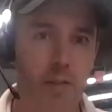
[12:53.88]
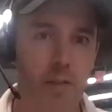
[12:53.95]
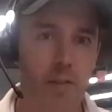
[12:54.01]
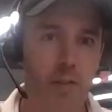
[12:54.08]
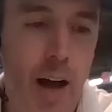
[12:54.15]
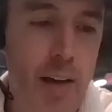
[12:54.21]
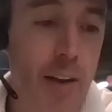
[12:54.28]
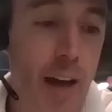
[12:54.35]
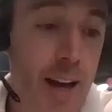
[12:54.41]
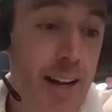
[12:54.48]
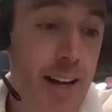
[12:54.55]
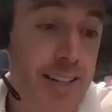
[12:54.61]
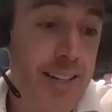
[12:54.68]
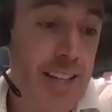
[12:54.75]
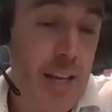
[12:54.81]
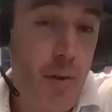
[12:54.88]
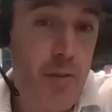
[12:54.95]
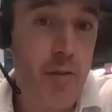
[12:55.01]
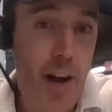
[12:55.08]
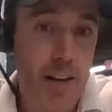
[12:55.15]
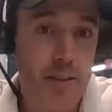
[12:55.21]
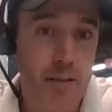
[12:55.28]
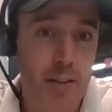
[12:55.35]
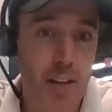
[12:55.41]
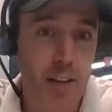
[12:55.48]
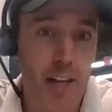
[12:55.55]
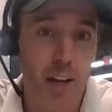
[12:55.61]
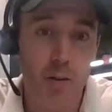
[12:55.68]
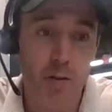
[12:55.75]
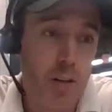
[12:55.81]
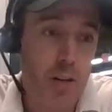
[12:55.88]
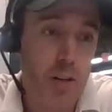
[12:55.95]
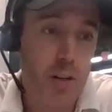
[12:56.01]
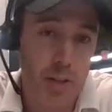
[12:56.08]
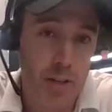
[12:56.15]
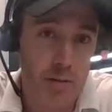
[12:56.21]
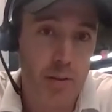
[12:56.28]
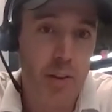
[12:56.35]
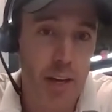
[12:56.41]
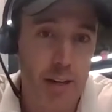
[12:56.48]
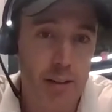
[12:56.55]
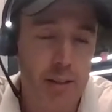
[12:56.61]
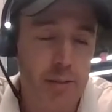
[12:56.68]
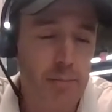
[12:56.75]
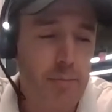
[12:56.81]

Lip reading: And so I've got a team of advisors that I go to for different things.